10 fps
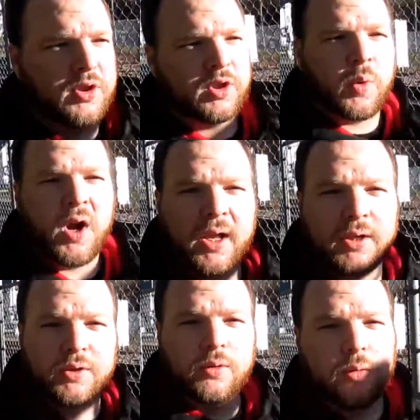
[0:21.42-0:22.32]
Just
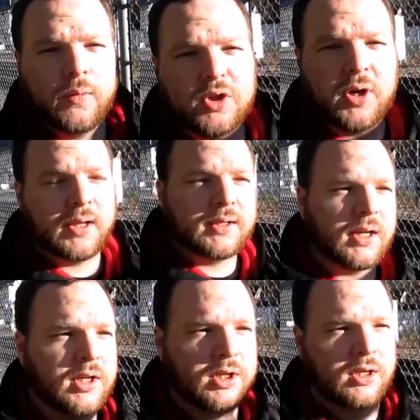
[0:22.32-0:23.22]
walking to the train
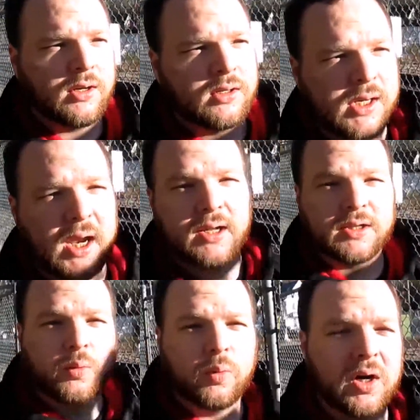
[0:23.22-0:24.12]
station to get
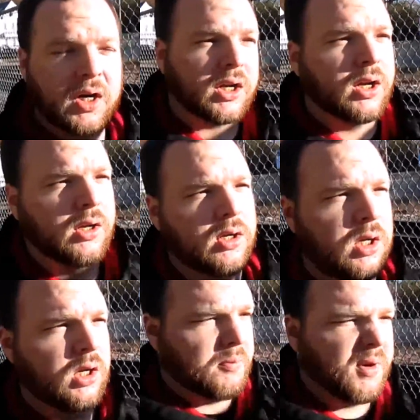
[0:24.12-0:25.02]
into work.
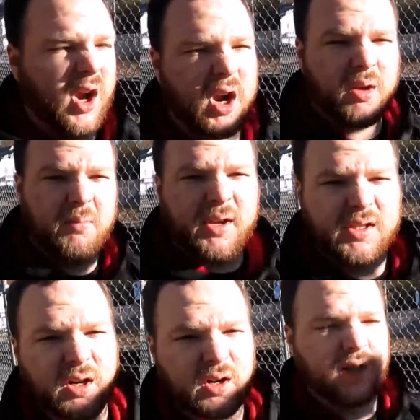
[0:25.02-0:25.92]
I got up
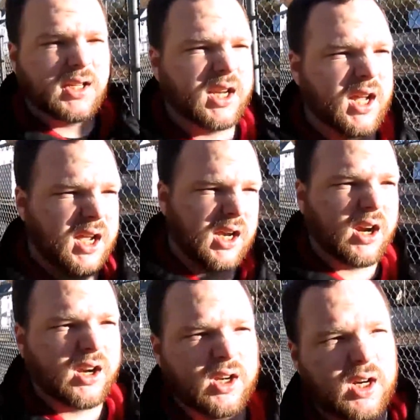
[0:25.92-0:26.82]
nice and early today,
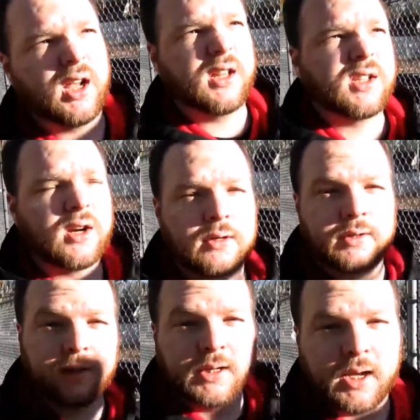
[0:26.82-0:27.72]
got a good head start
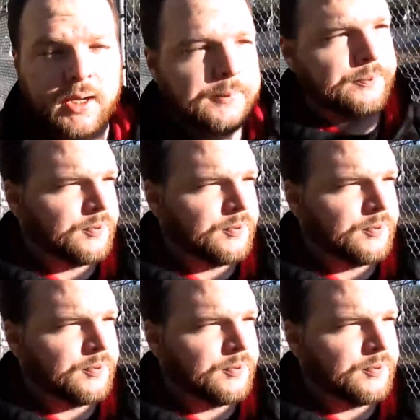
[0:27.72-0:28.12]
to the day.